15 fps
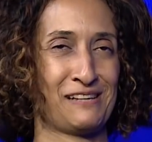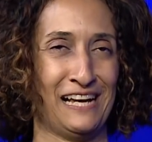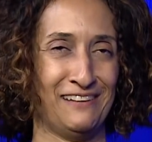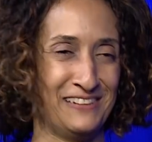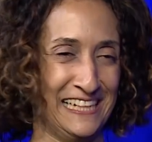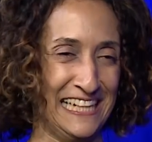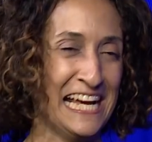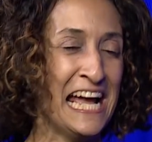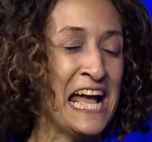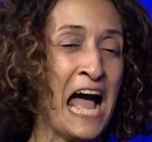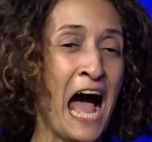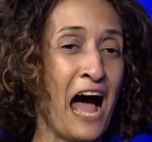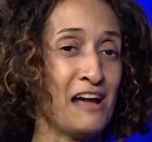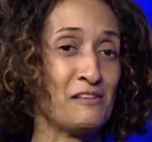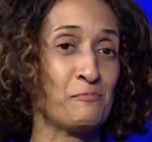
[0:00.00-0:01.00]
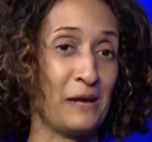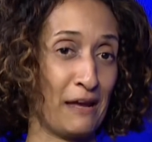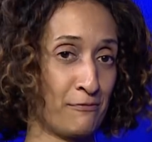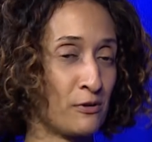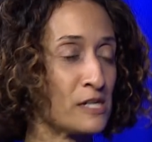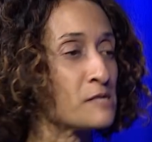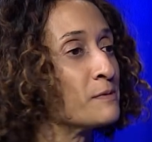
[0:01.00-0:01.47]
I mean, we
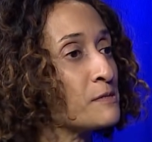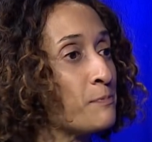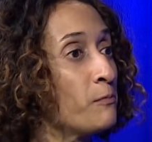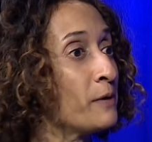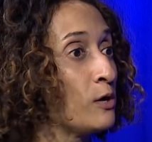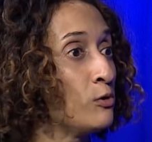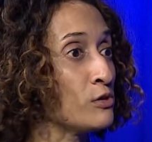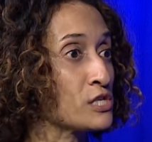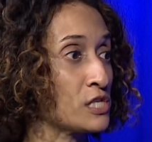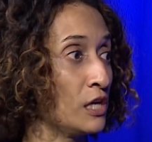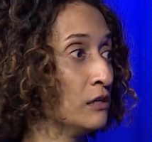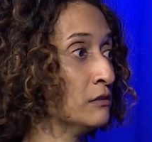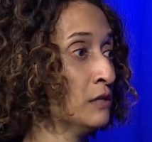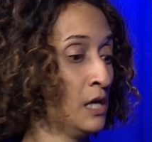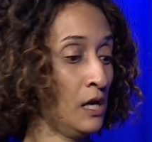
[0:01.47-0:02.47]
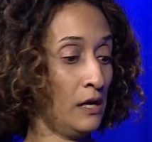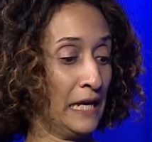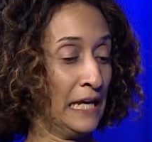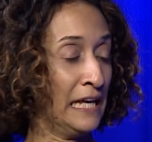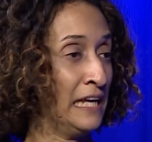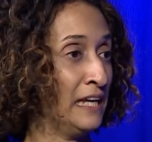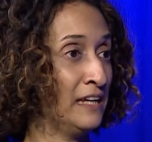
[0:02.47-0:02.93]
have Christmas, but we also
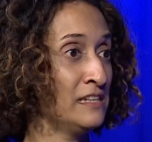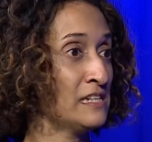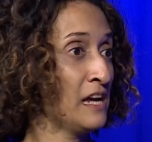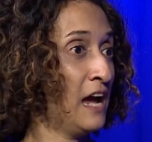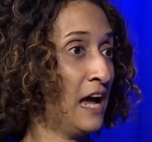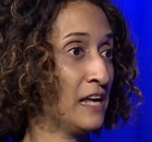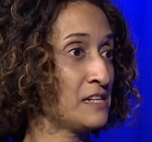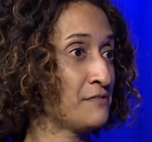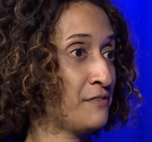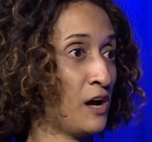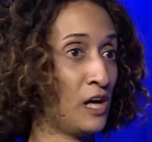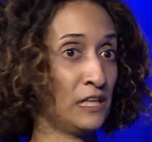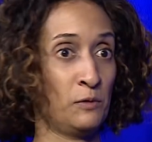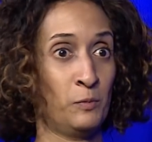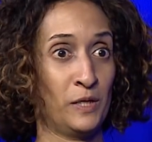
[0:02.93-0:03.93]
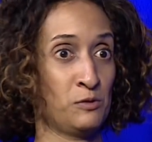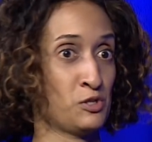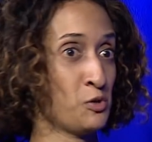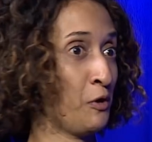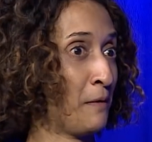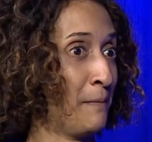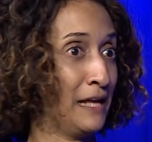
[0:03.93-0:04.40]
Eid and Diwali. We
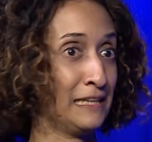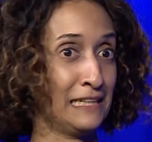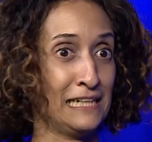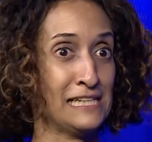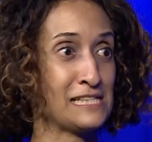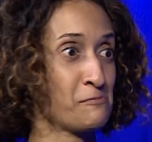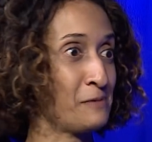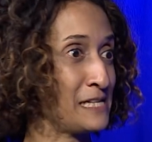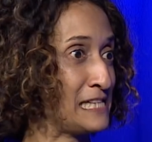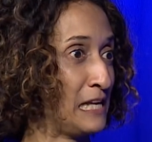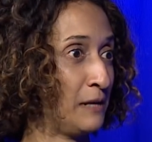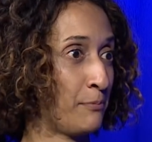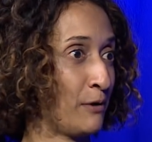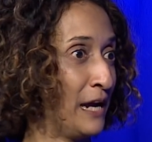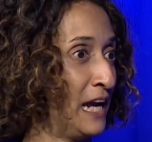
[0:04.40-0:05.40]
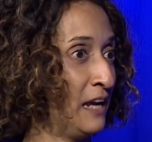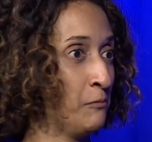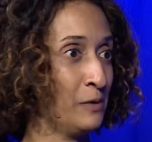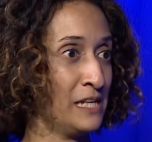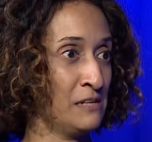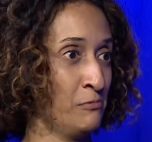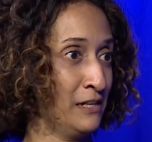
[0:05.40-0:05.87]
talk about these and we celebrate and
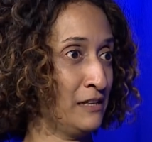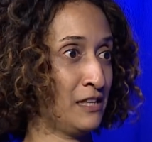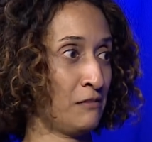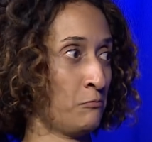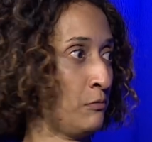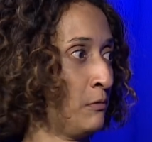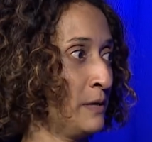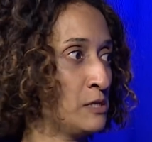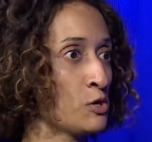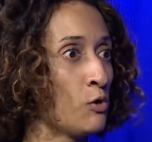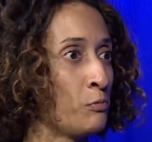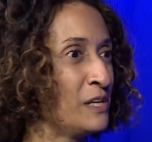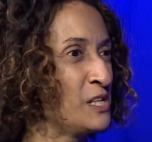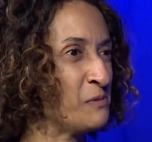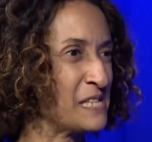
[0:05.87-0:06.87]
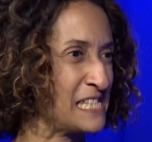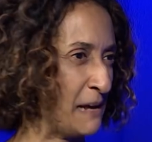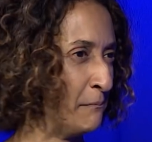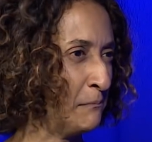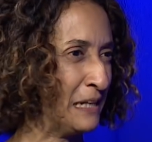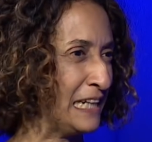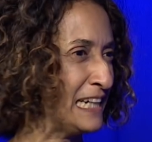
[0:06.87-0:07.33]
we do
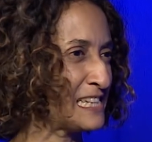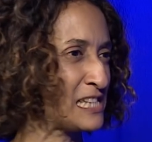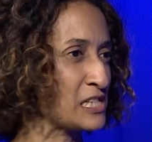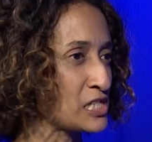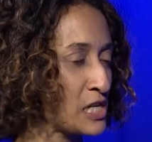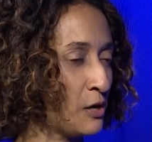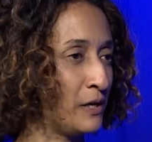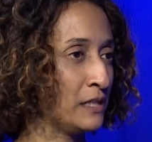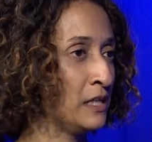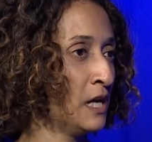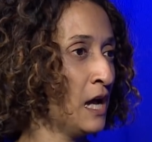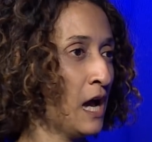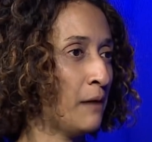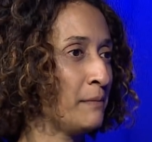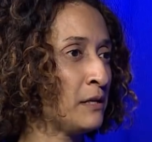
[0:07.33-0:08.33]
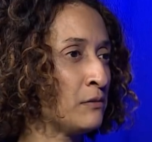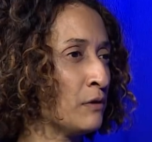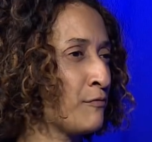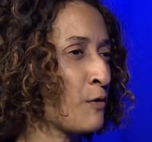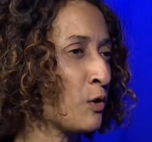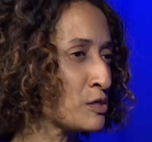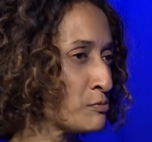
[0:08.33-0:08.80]
assemblies and so on. I mean,
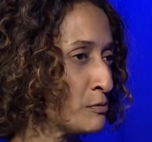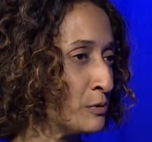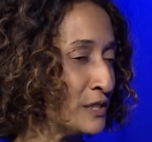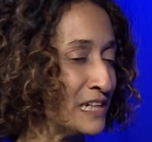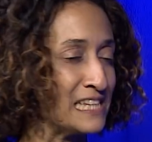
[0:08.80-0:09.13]
of course we would.